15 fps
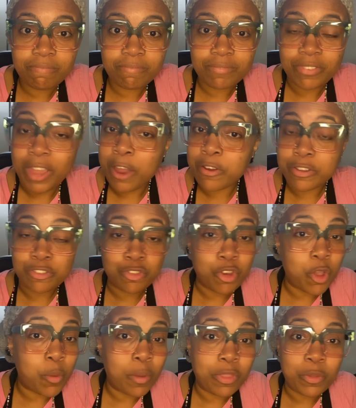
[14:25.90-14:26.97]
There is
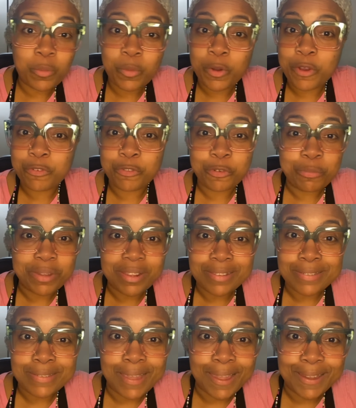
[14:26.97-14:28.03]
no other word for me to say.